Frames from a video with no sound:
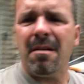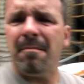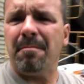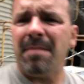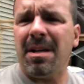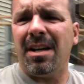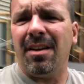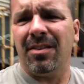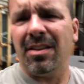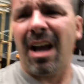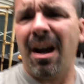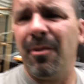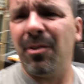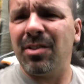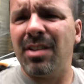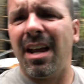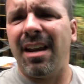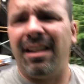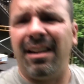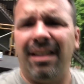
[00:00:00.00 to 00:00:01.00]
because I
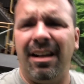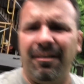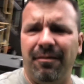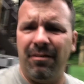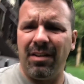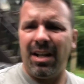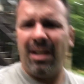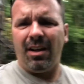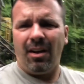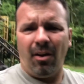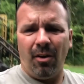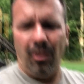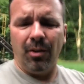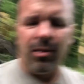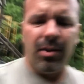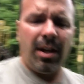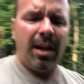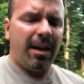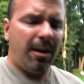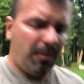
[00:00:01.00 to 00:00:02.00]
was editing
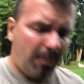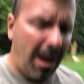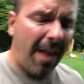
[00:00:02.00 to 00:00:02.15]
videos, and